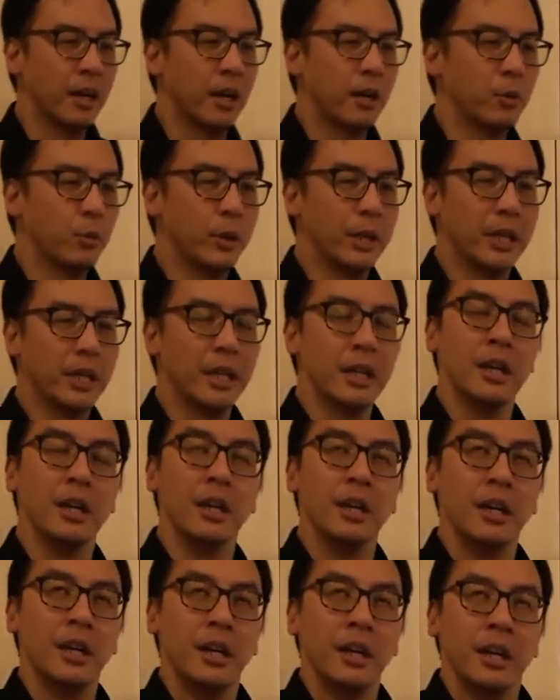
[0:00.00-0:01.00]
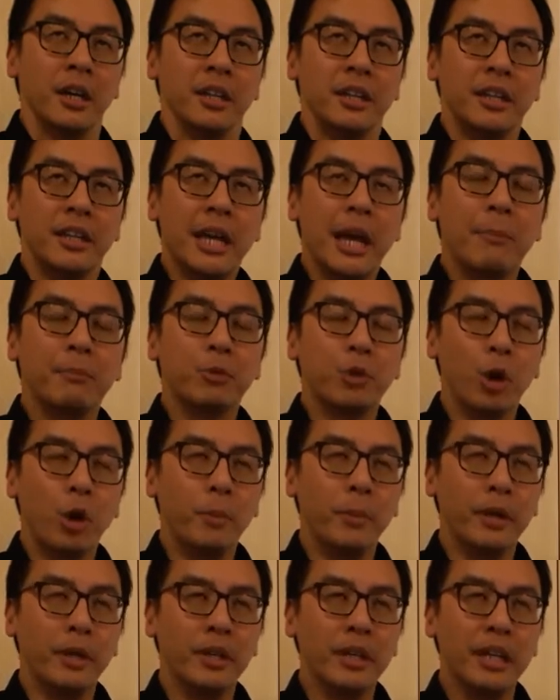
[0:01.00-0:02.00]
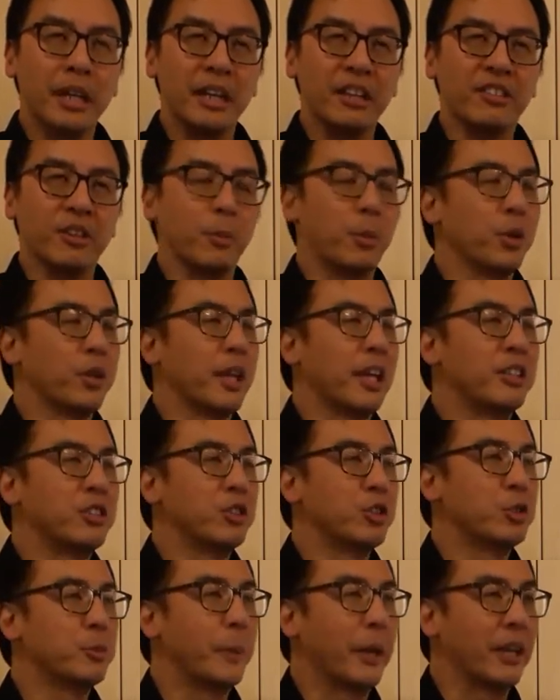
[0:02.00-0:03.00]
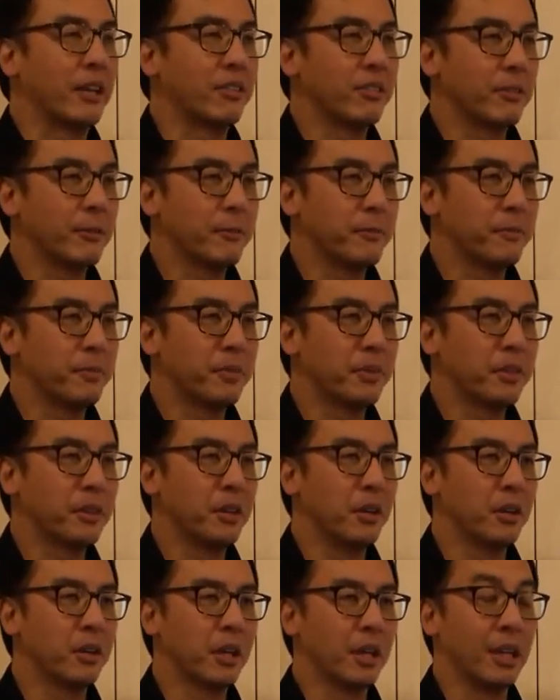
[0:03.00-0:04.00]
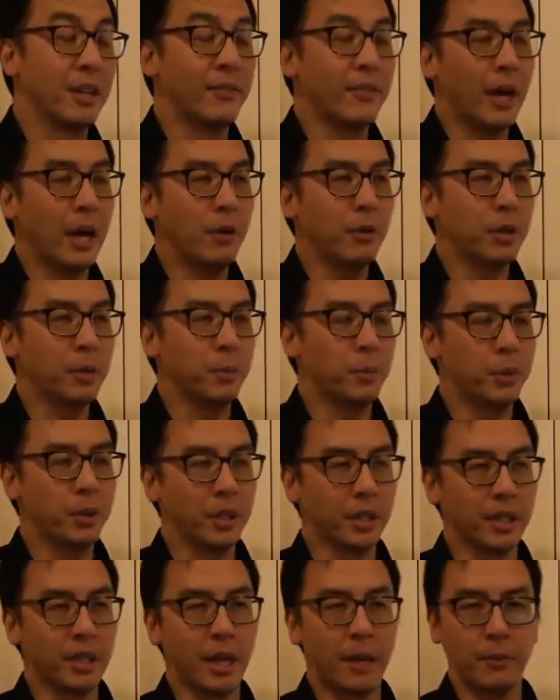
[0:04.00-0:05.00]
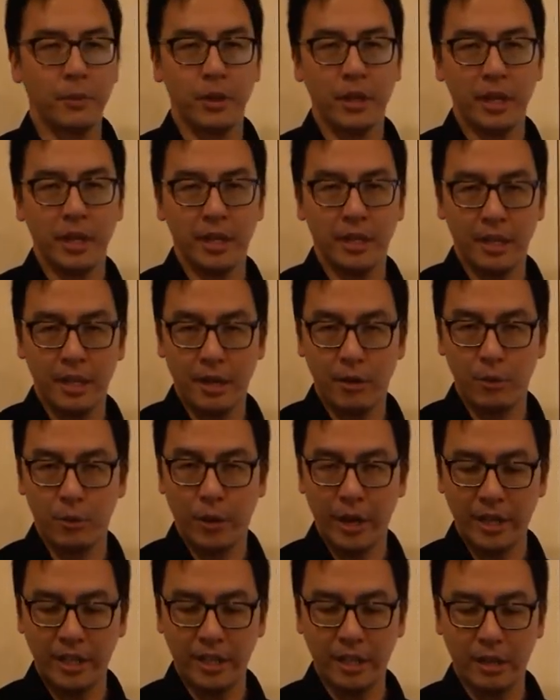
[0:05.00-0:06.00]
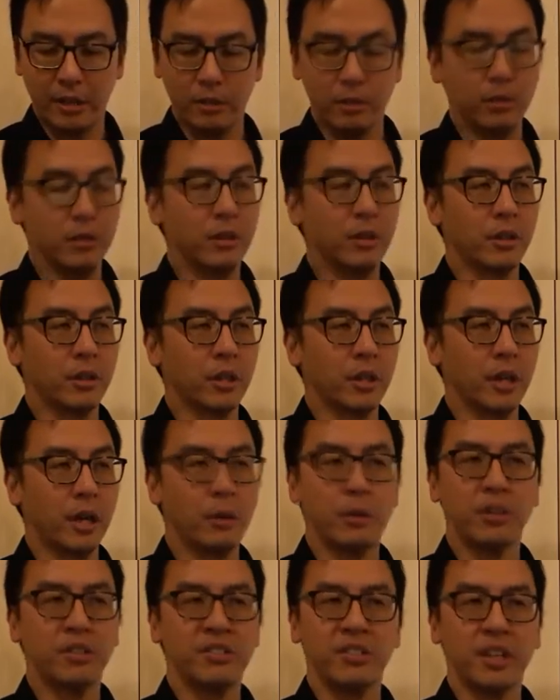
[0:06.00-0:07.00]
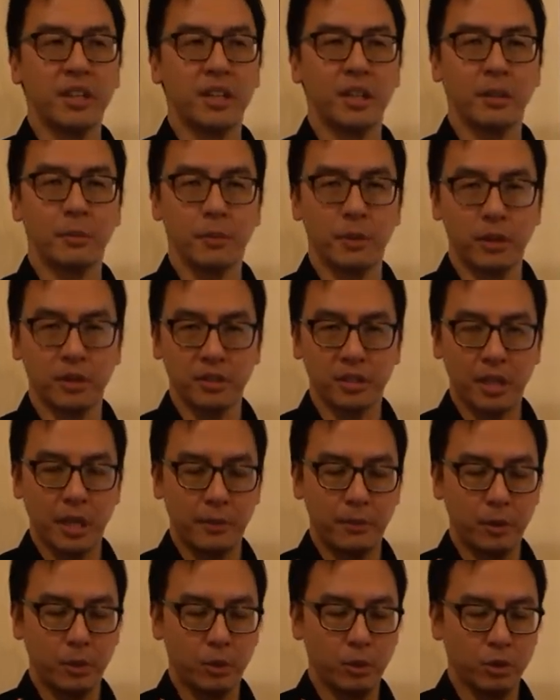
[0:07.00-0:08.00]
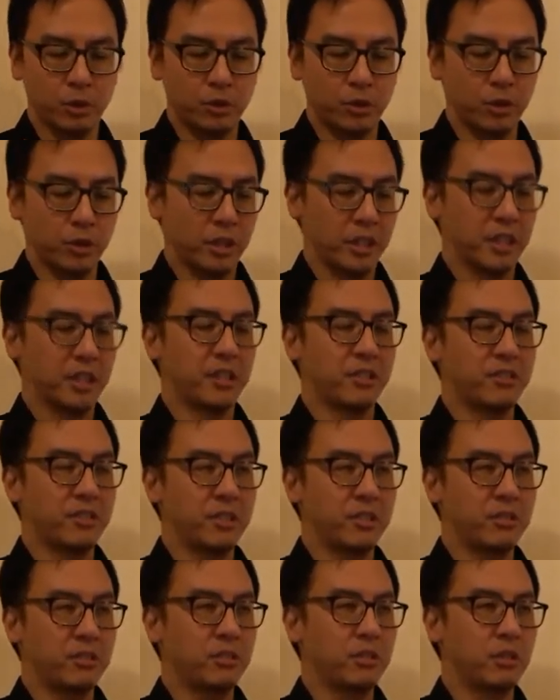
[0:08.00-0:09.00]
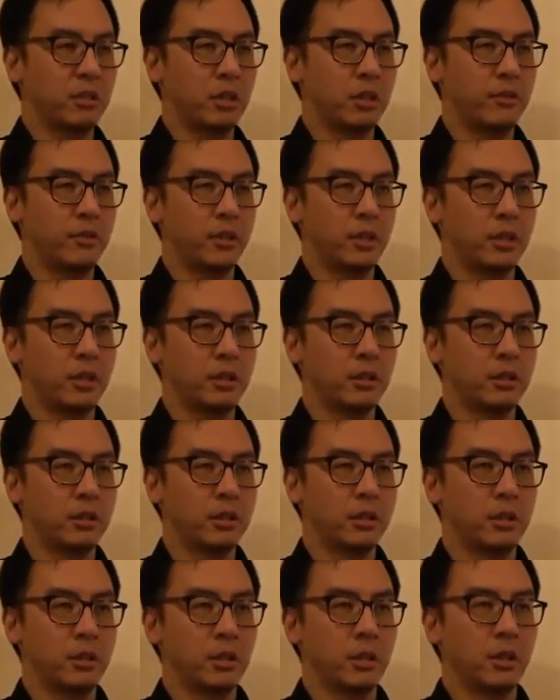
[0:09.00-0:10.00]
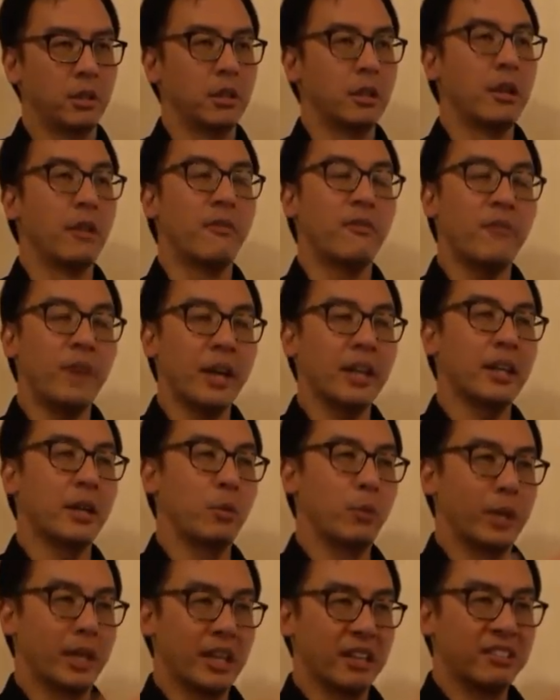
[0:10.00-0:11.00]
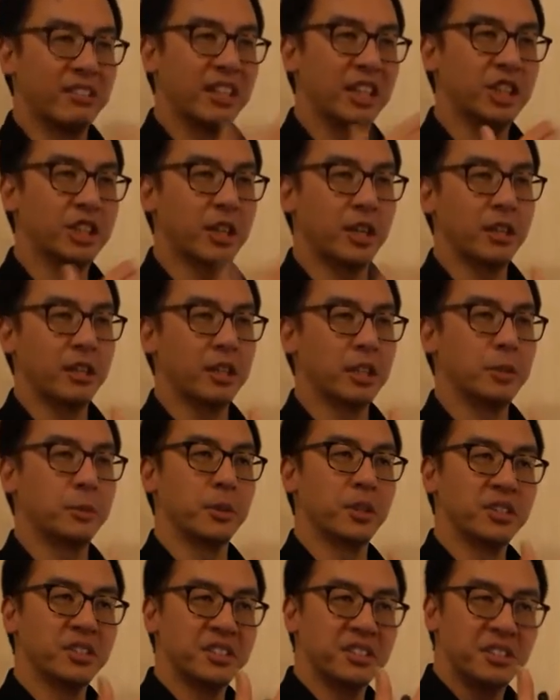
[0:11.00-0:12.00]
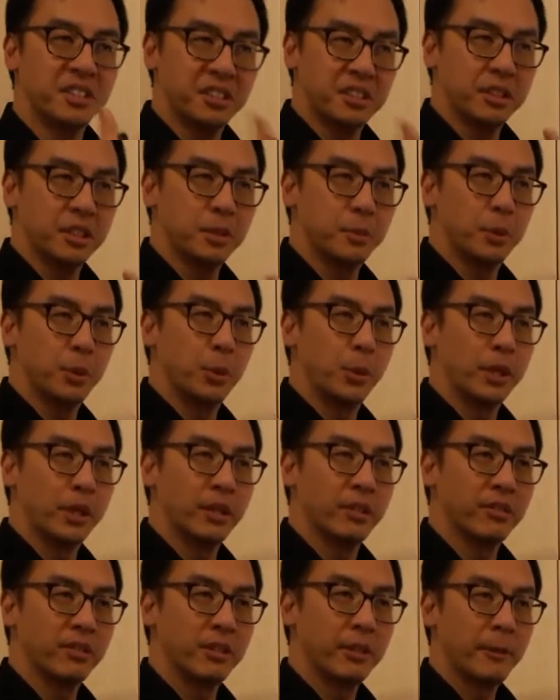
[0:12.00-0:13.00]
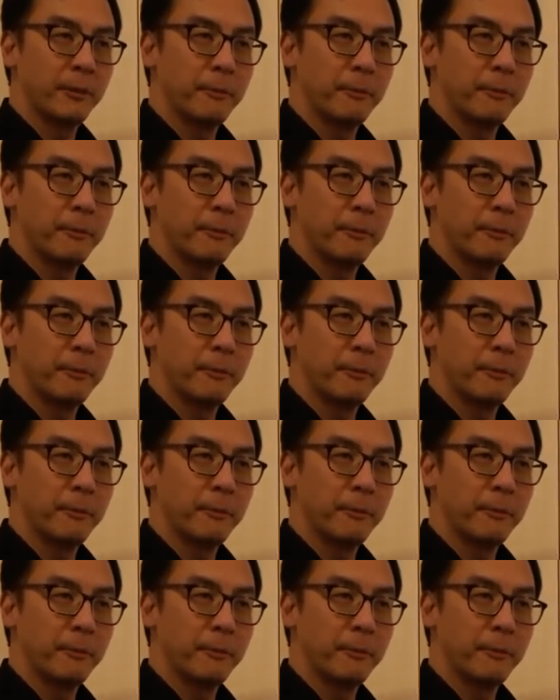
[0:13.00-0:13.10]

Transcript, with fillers: we the abdomen is a potential space. Okay, if I were to put a camera in there right now, okay, I wouldn't see anything because the camera goes through in the intestines, liver. The fact that we can see each other is because there's a distance between us.